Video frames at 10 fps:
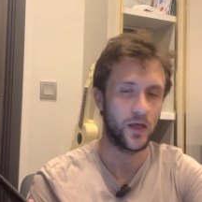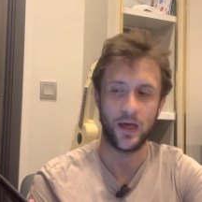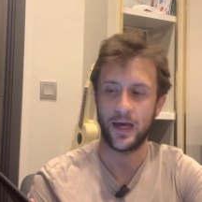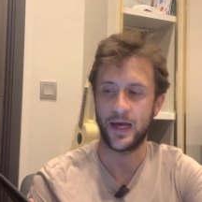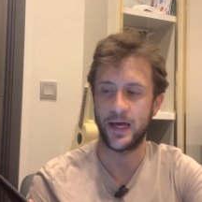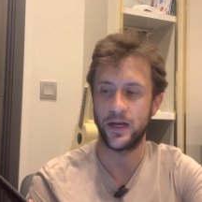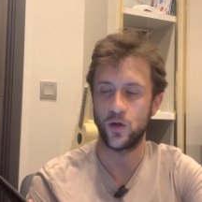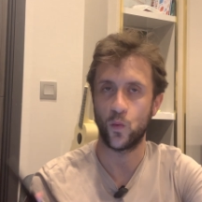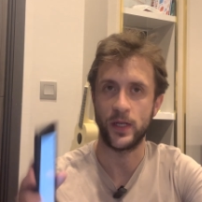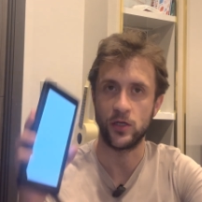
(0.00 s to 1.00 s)
And
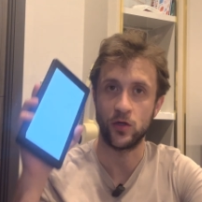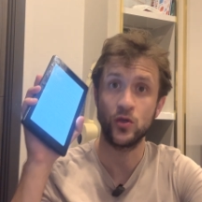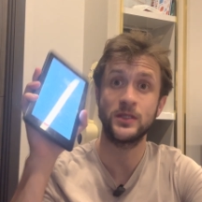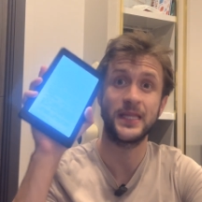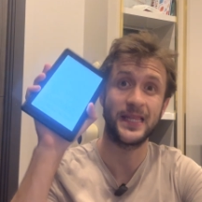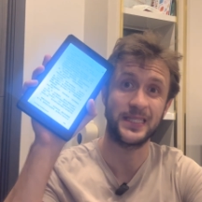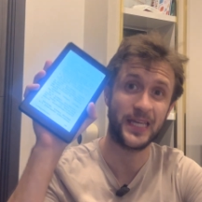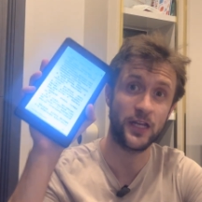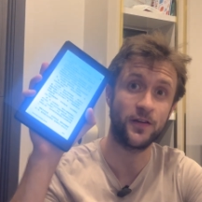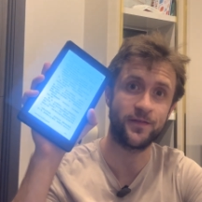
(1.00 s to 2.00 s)
when you're using this
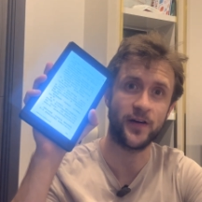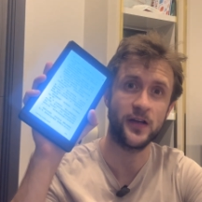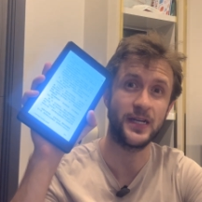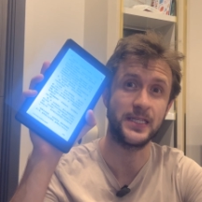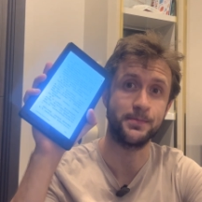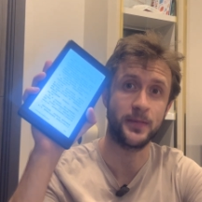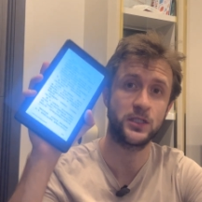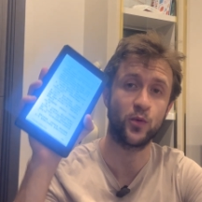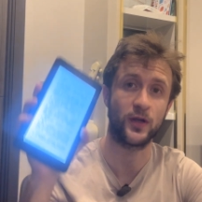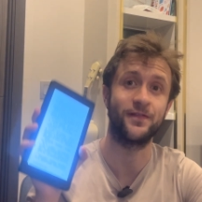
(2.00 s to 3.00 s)
Kindle Fire, it is
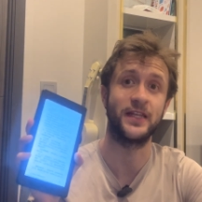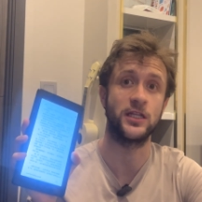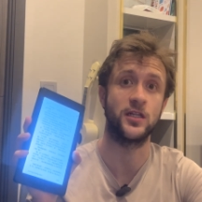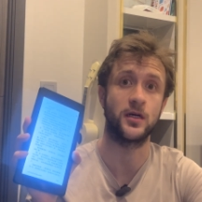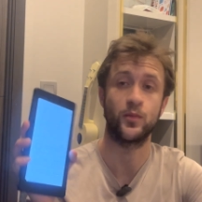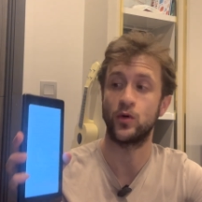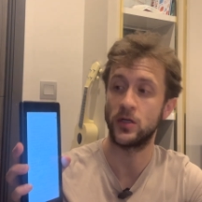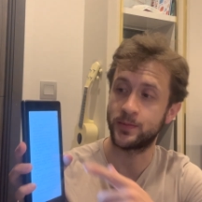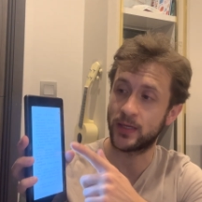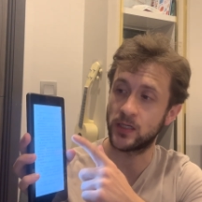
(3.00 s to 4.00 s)
much more convenient to look up
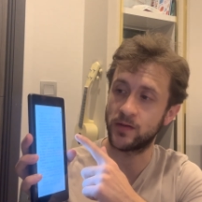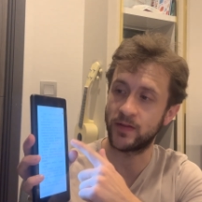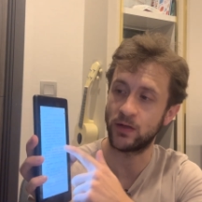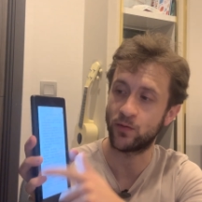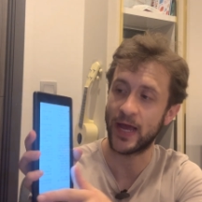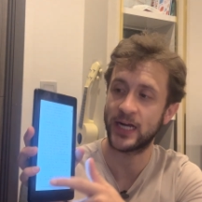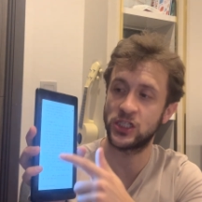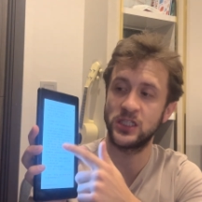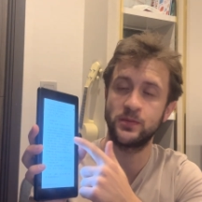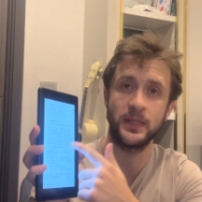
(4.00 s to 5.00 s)
words because of the
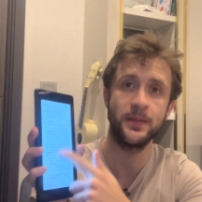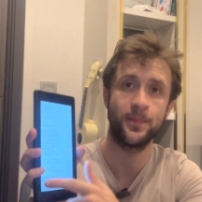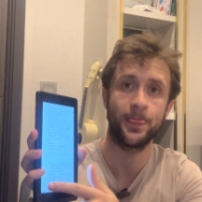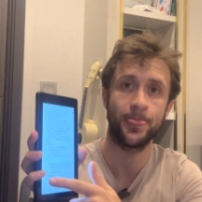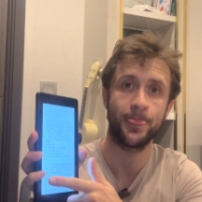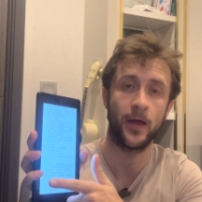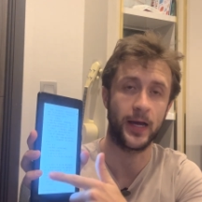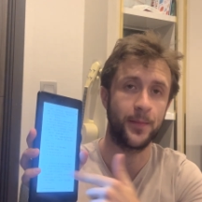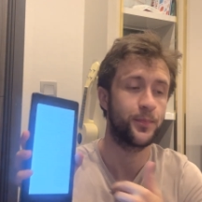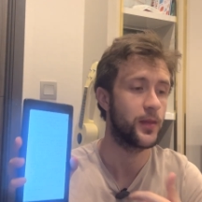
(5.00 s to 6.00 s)
reaction speed.
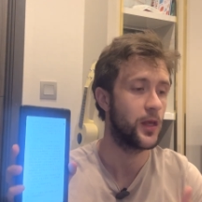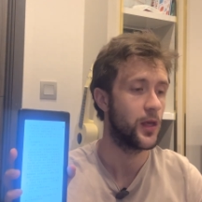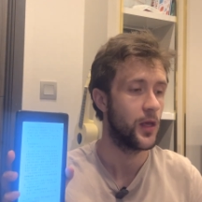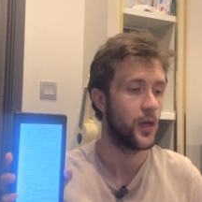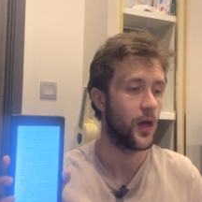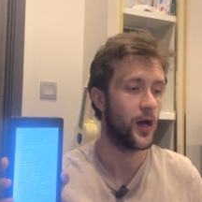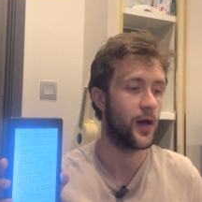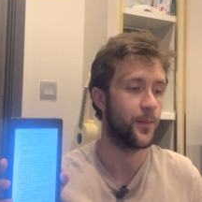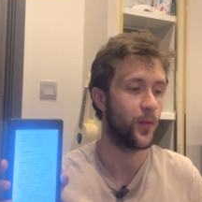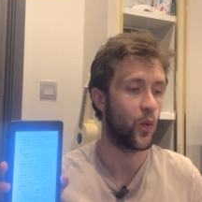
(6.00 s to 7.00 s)
Okay,
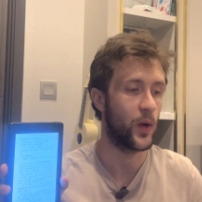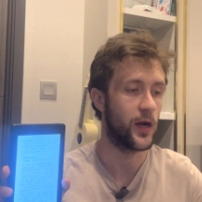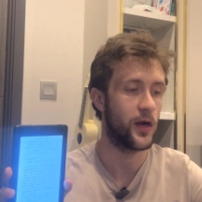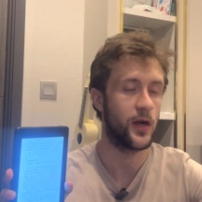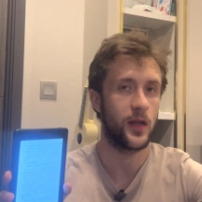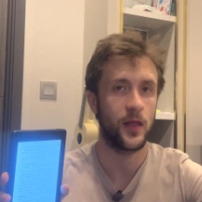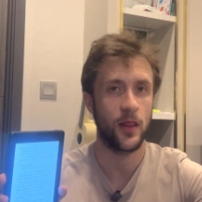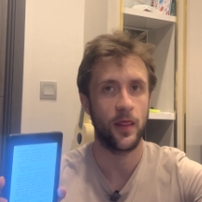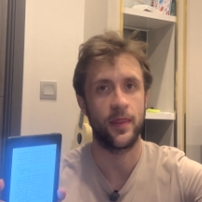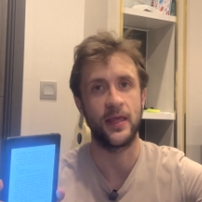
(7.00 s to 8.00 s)
where
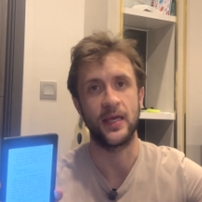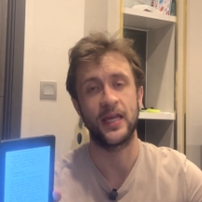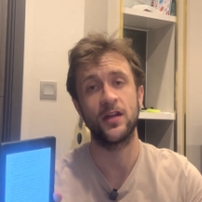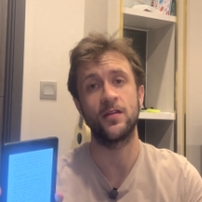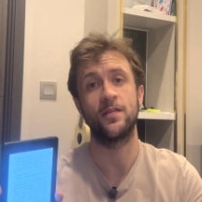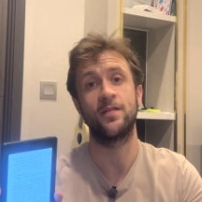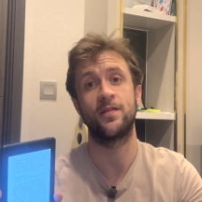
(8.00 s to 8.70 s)
the Kindle